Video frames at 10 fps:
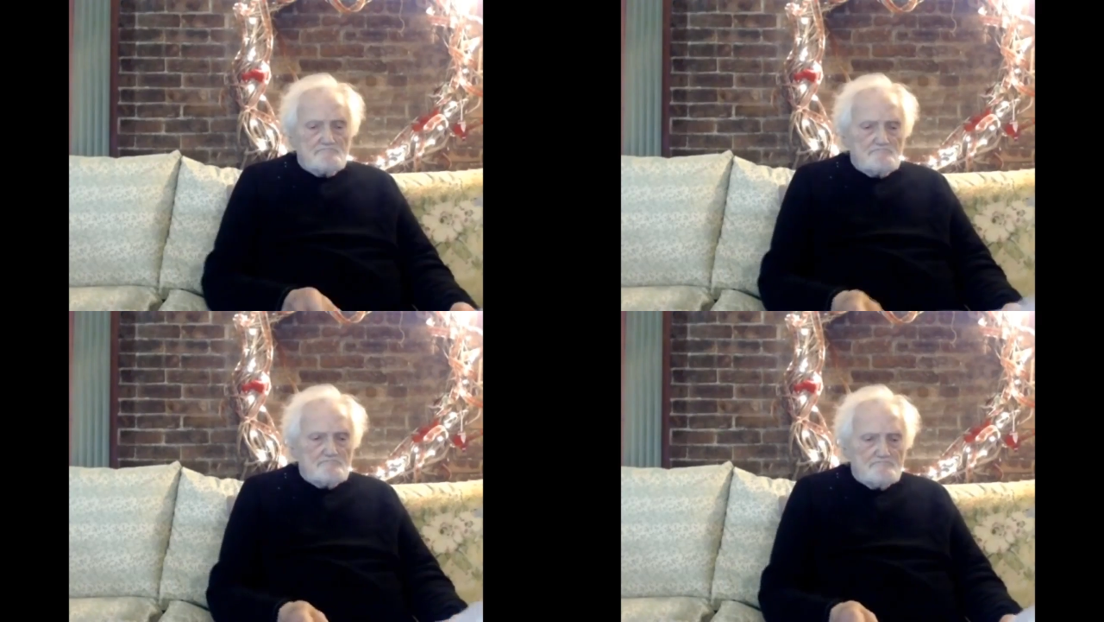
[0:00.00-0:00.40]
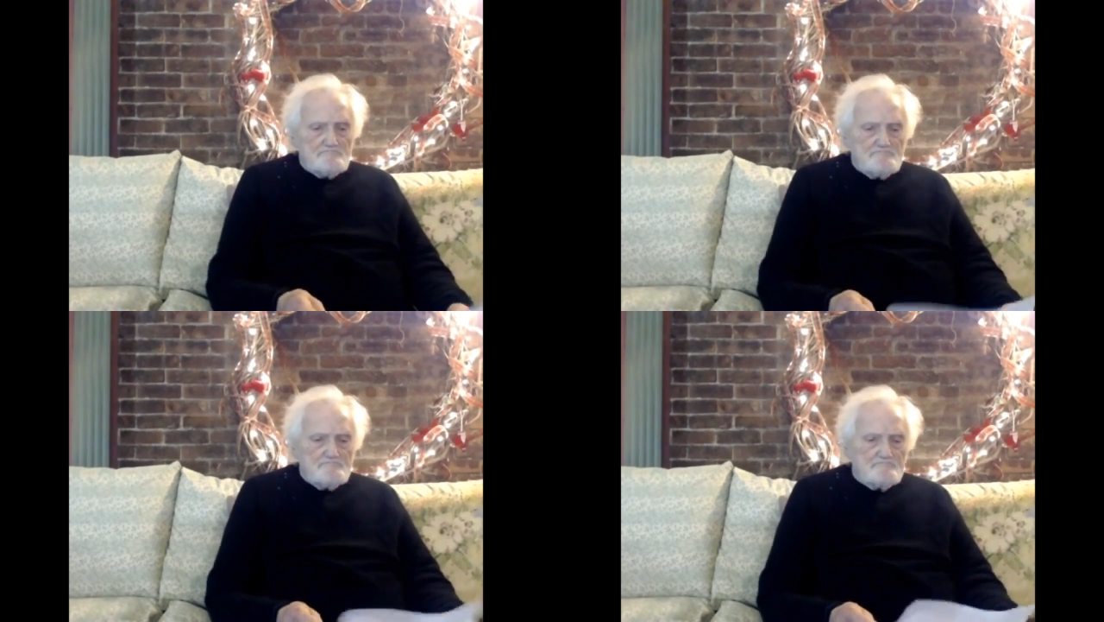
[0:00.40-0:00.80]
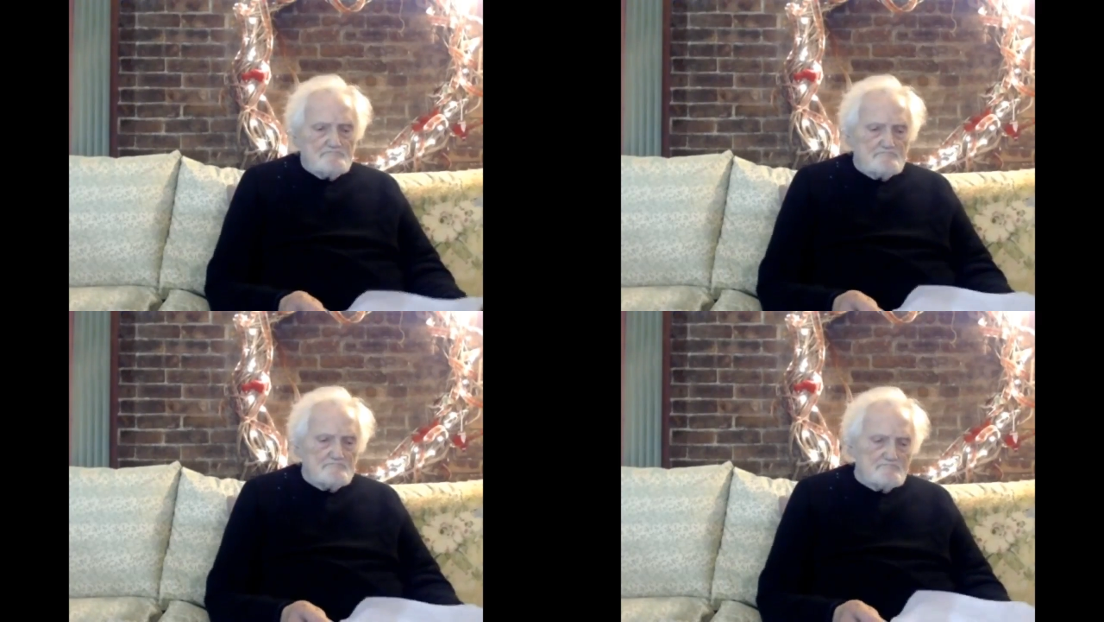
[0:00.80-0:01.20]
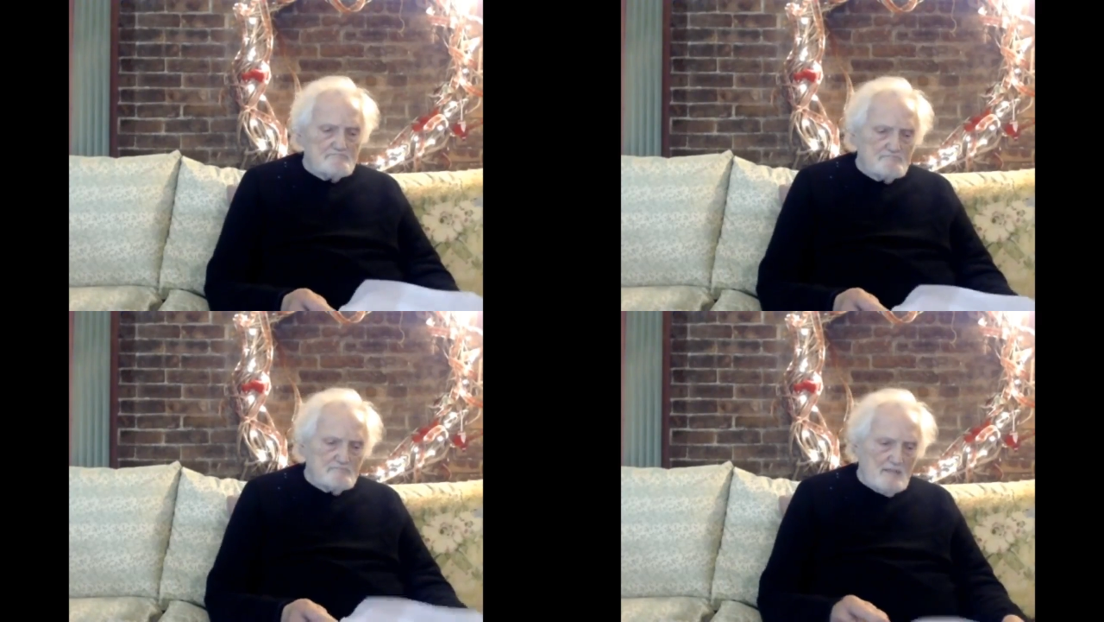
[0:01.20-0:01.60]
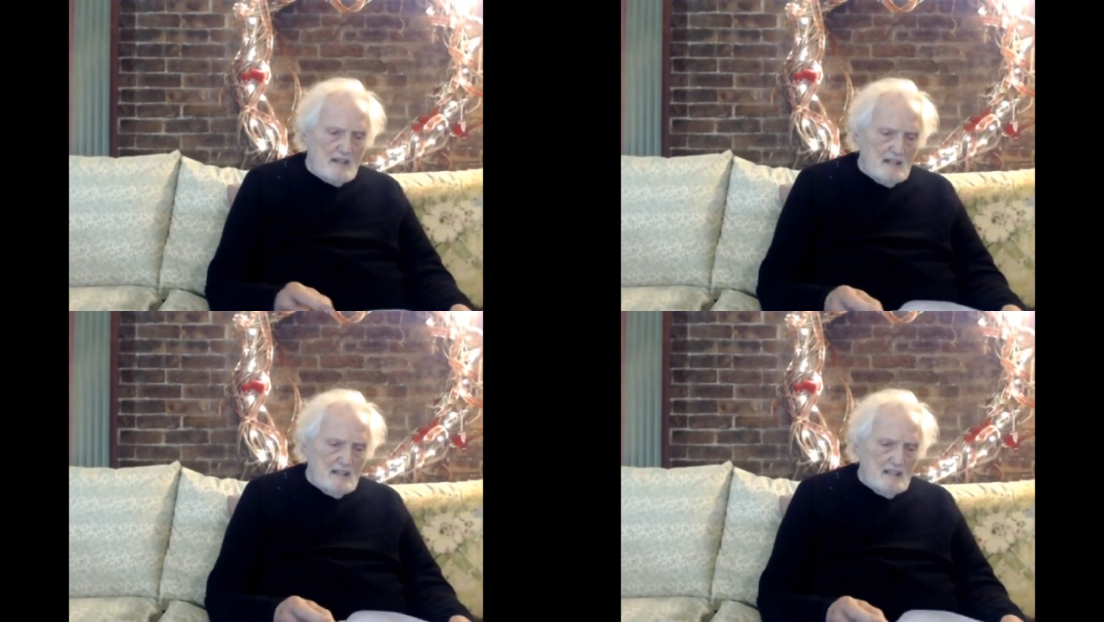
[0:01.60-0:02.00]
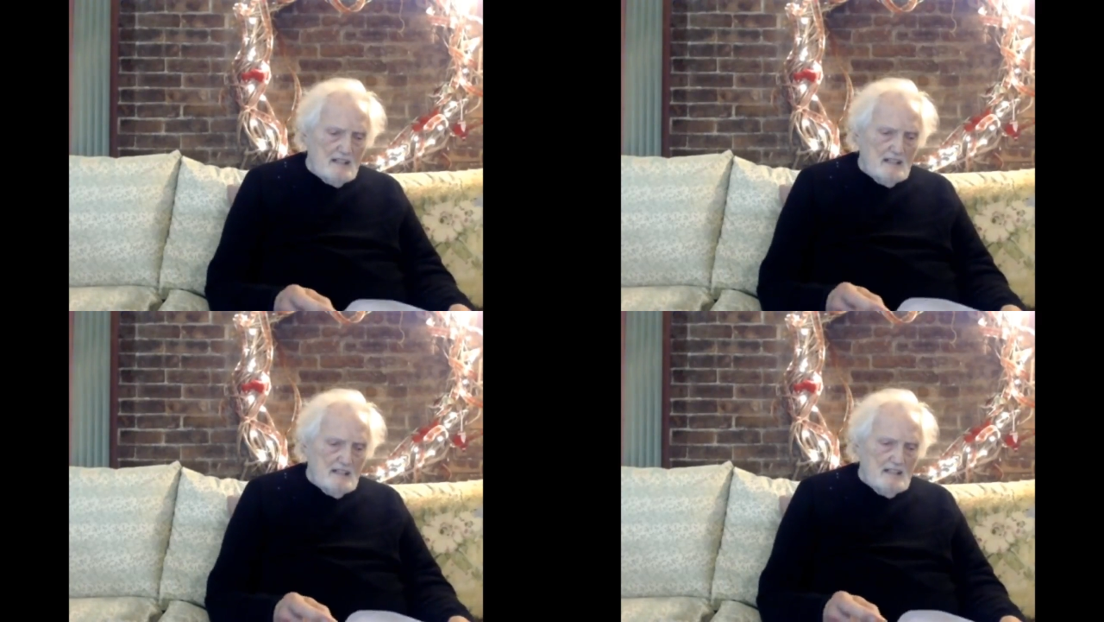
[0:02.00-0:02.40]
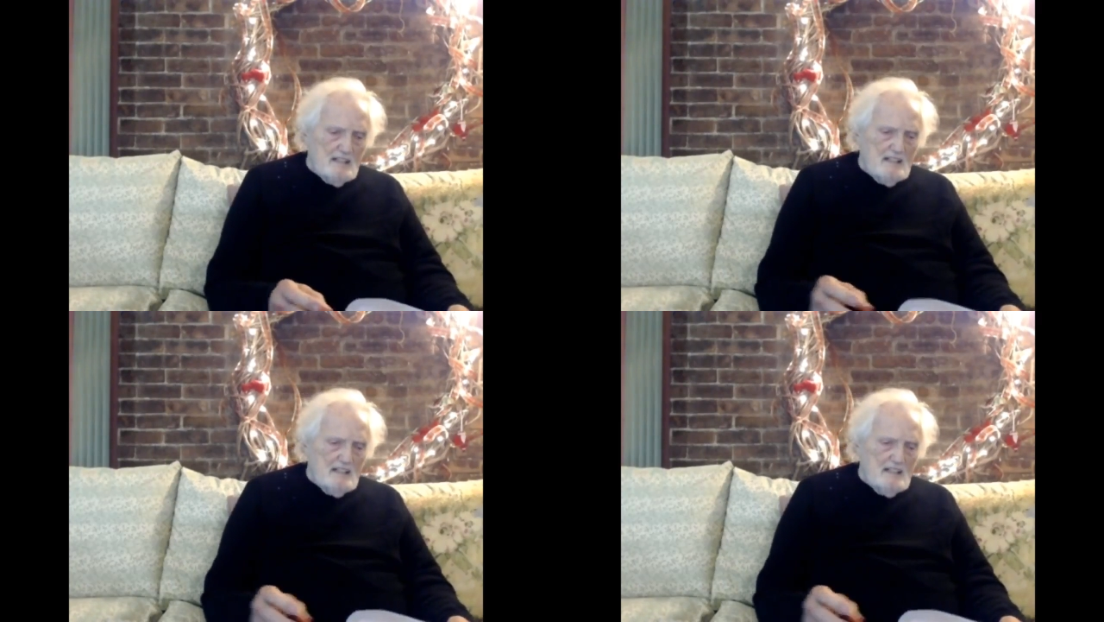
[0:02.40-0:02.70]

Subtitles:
No one is speaking in this clip.